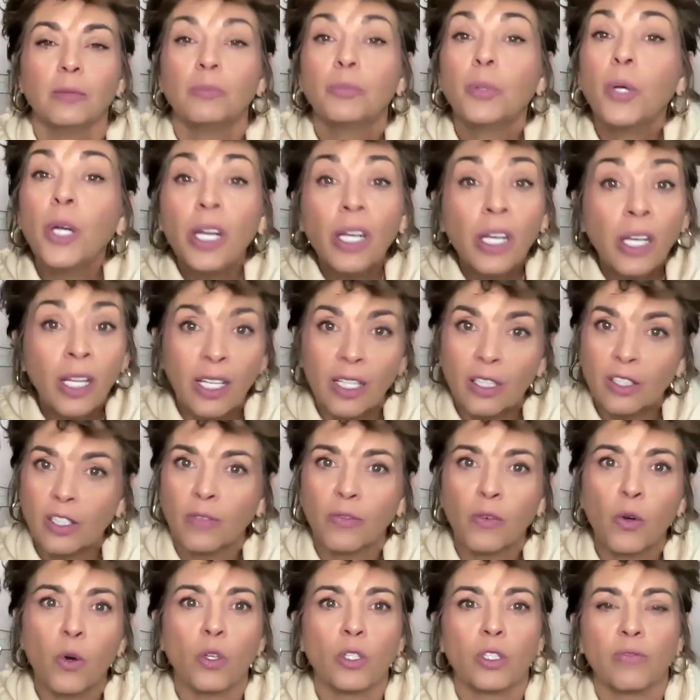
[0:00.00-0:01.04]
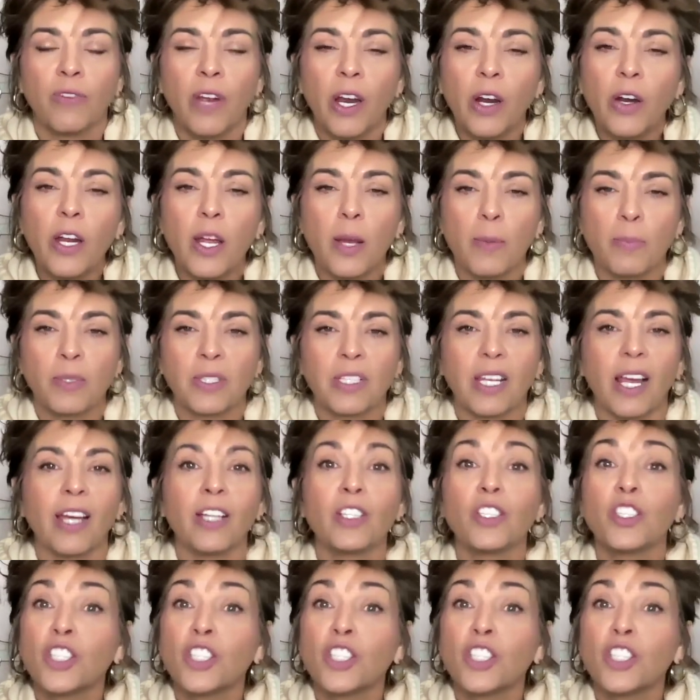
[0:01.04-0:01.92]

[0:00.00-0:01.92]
Brittany is, of course, very upset.